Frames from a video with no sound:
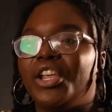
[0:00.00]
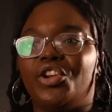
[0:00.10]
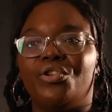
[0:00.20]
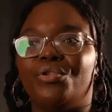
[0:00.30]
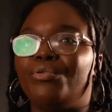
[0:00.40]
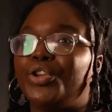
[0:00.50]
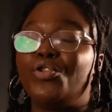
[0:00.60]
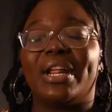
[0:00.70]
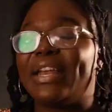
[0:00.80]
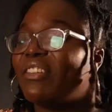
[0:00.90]
You
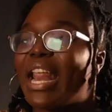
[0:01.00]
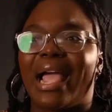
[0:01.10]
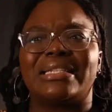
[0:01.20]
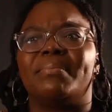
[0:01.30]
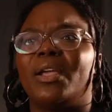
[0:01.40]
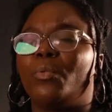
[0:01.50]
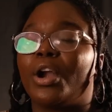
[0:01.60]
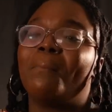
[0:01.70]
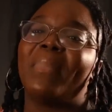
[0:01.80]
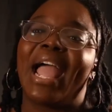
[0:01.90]
didn't even ask me
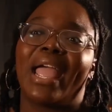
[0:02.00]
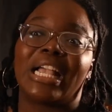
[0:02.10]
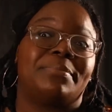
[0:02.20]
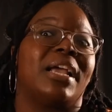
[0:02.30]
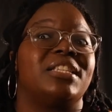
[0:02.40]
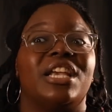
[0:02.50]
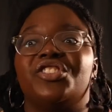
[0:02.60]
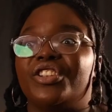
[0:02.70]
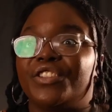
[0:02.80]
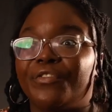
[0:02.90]
what are my
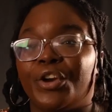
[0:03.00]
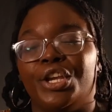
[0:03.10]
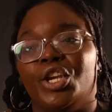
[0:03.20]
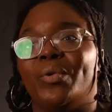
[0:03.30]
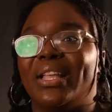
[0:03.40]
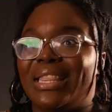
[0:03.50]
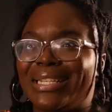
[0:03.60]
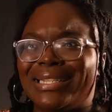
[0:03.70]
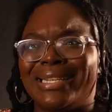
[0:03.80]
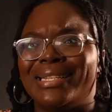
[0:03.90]
expectations for you in
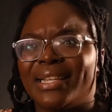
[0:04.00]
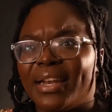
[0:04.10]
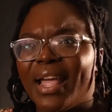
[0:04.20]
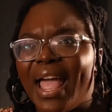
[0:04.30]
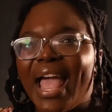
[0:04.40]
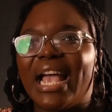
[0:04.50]
this season.